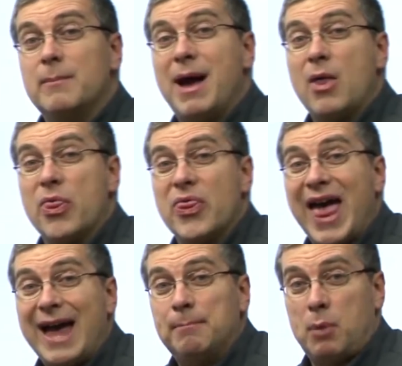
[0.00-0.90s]
about
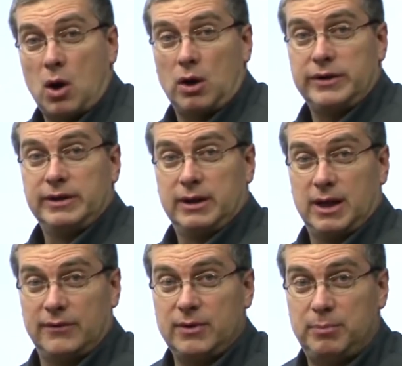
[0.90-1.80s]
that part
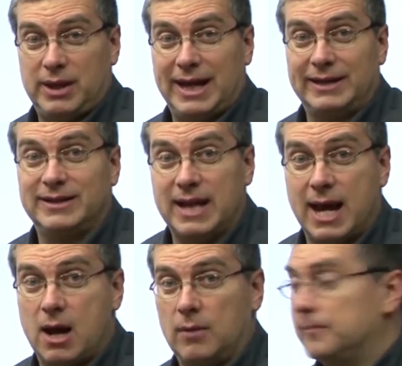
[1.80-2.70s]
of the plant
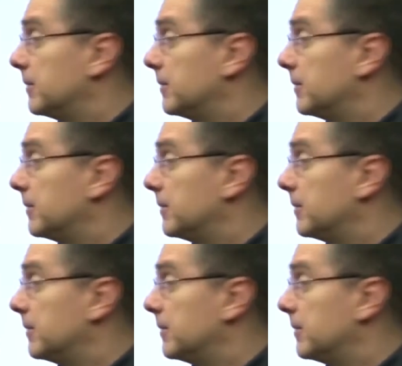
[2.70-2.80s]
now.